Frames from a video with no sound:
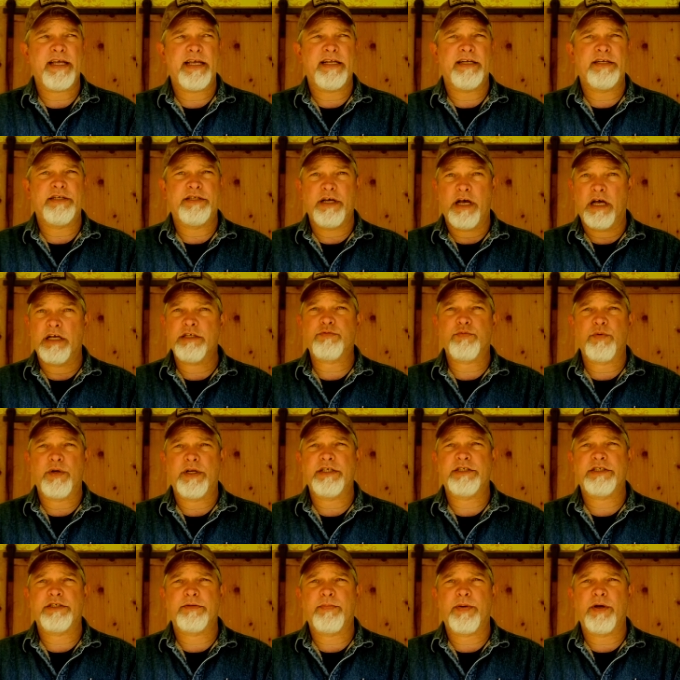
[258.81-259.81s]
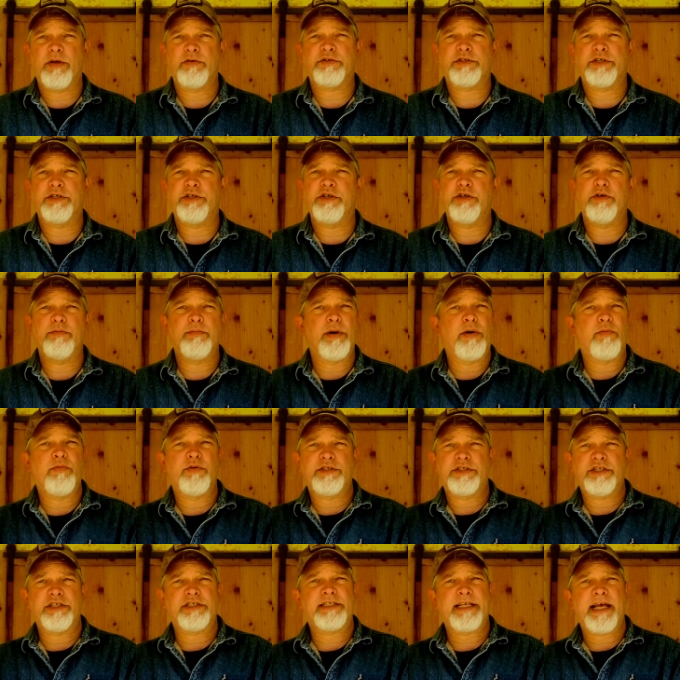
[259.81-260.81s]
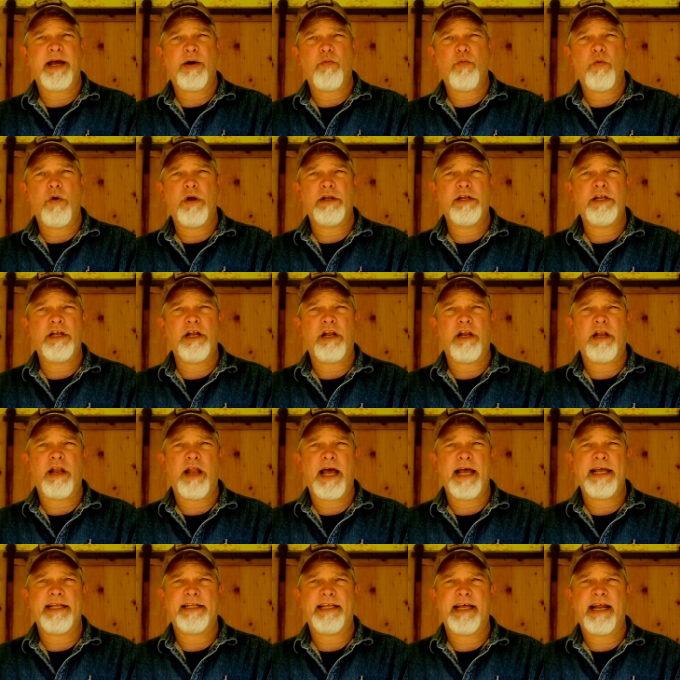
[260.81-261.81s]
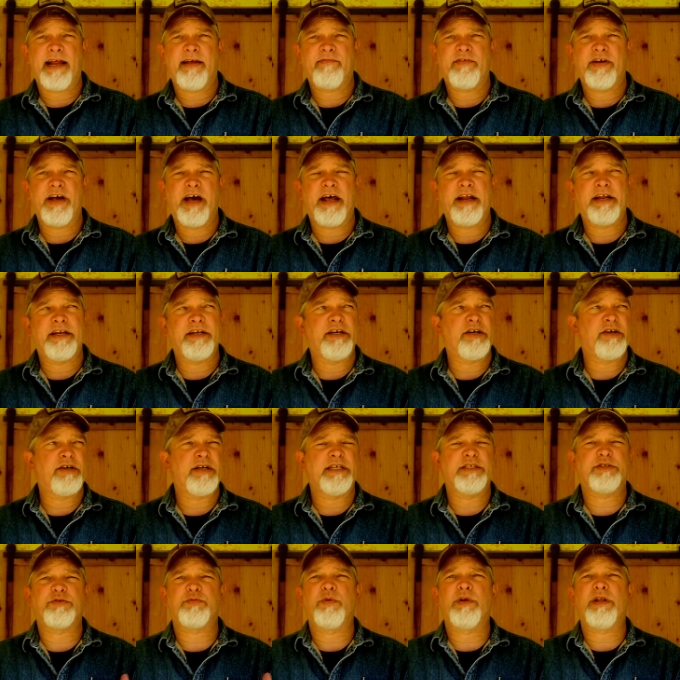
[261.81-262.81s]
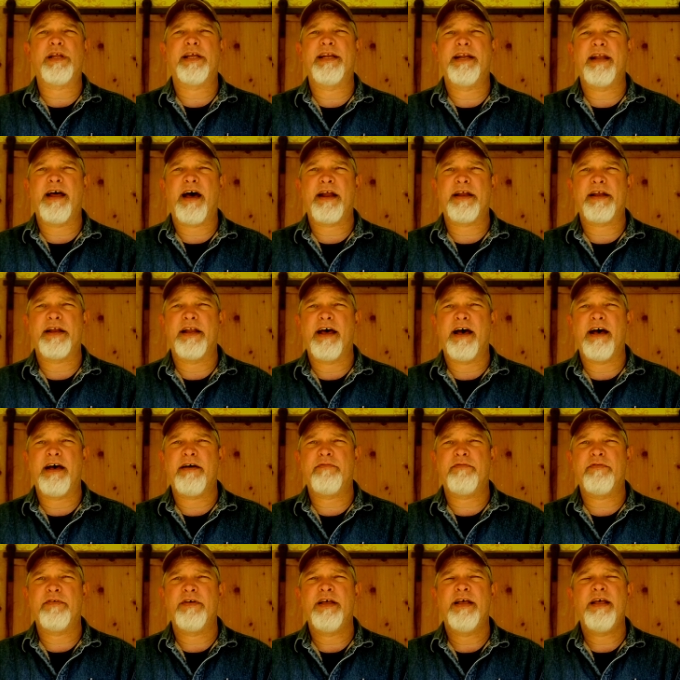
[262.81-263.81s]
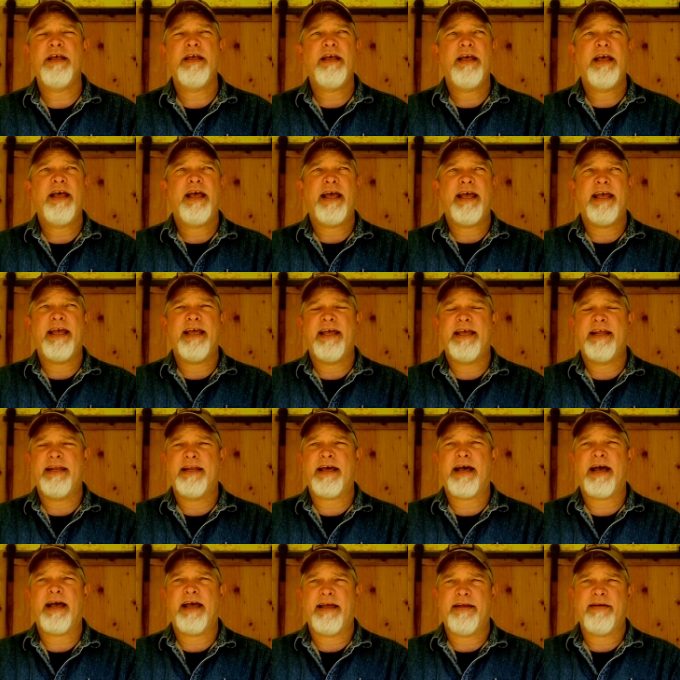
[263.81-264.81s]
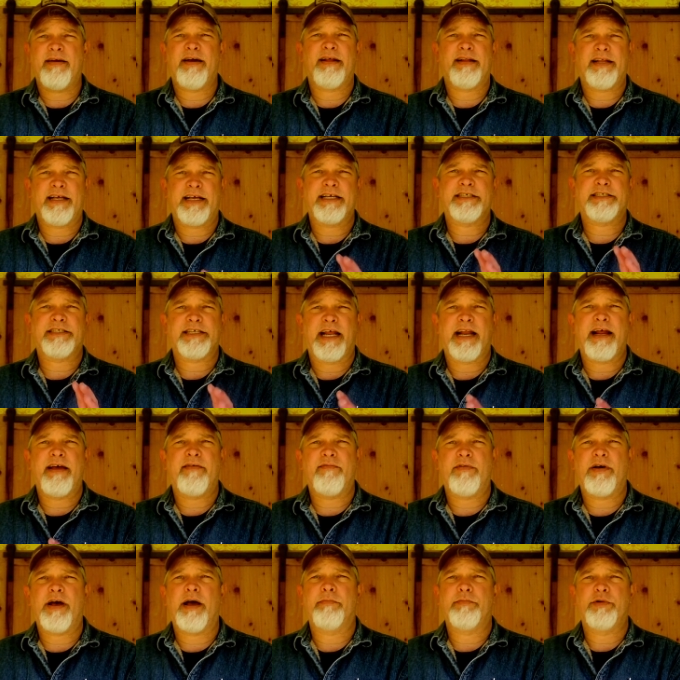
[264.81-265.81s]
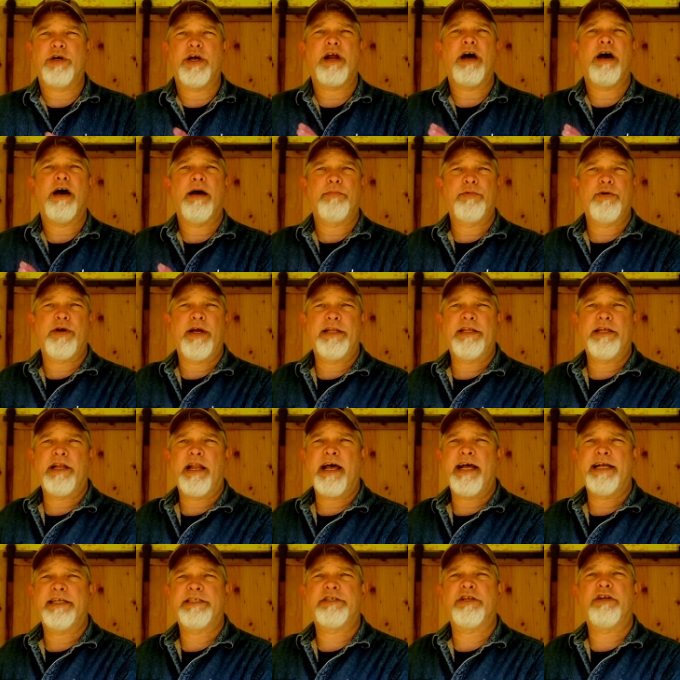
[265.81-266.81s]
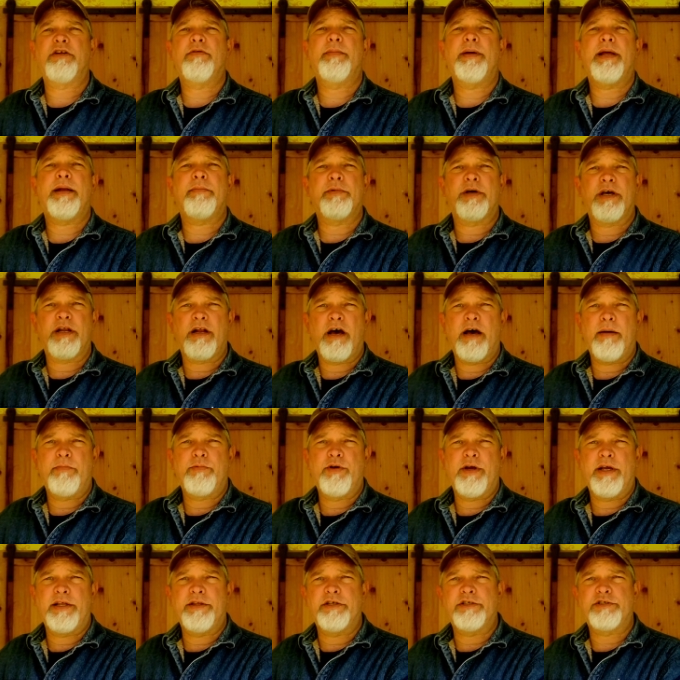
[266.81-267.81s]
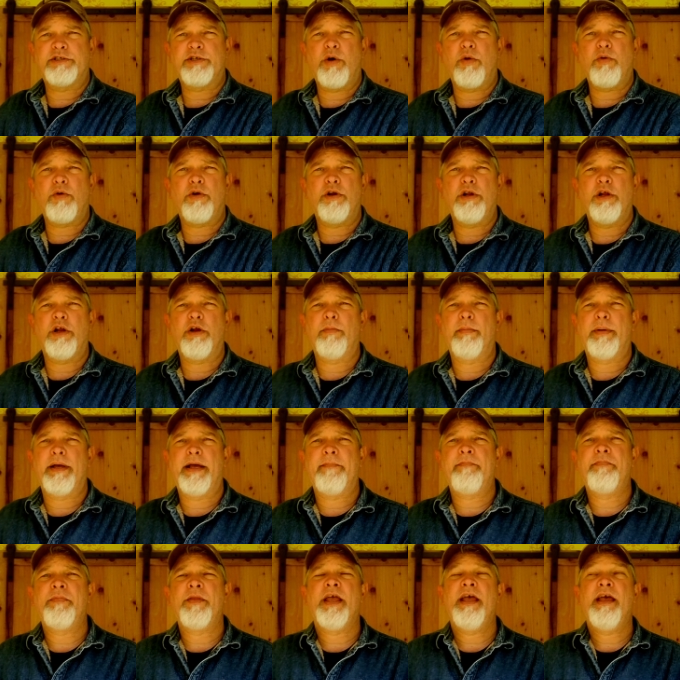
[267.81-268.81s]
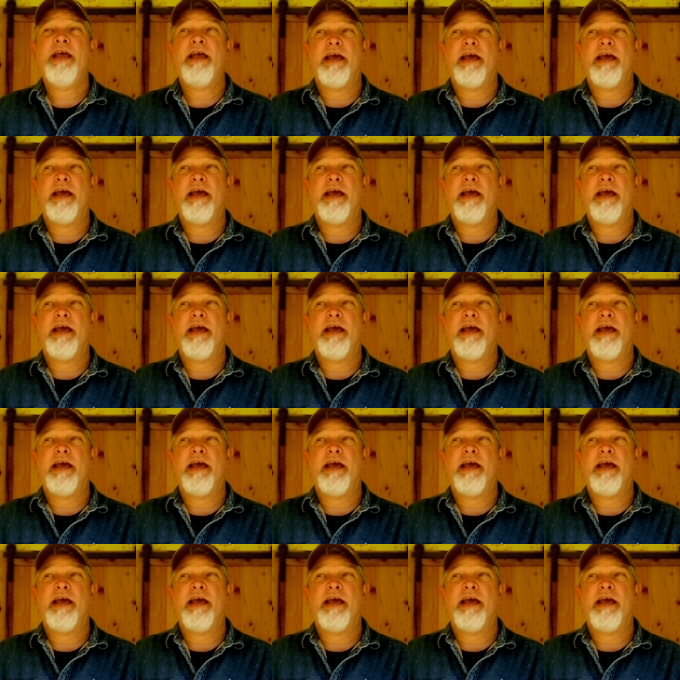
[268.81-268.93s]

It does what it's supposed to do, but with just that one little light that I've got in here, it's really not enough. And like I said, I'm going to upgrade the lights a little bit. I'm going to upgrade the solar a little bit.